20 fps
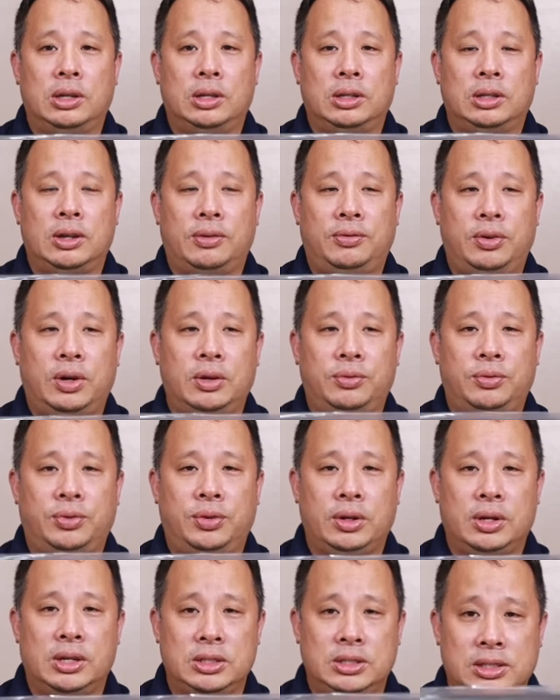the different
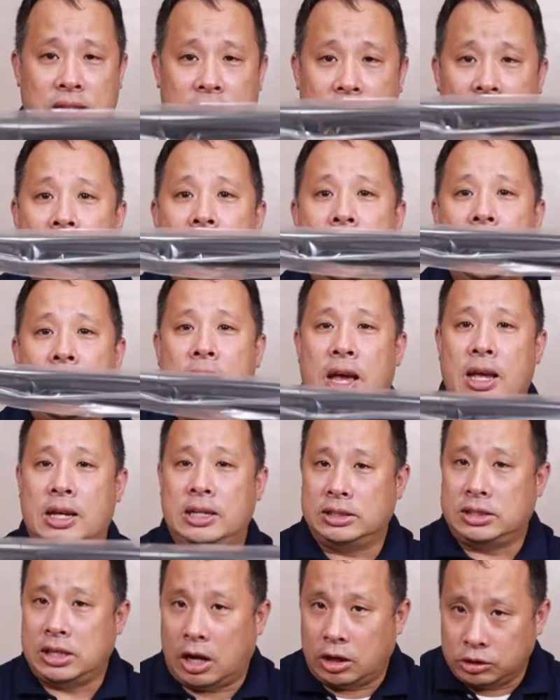frequency.
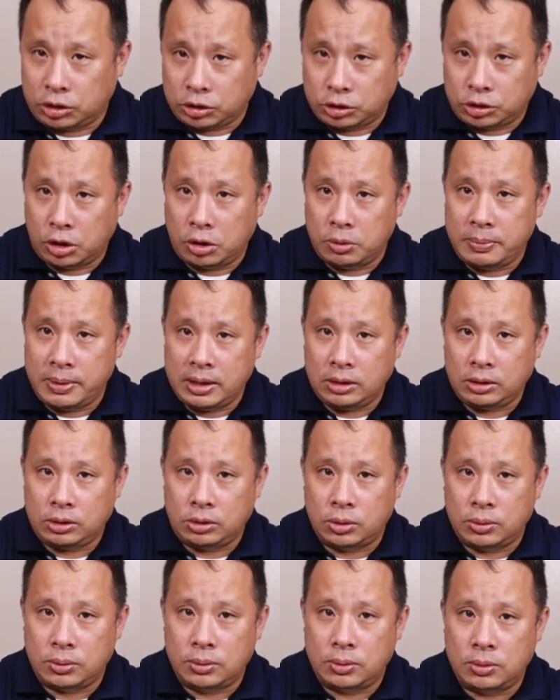And it's auto tuning
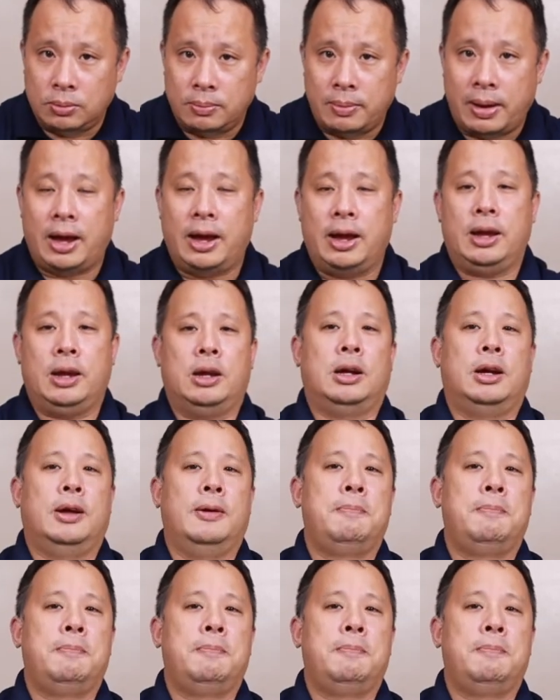to my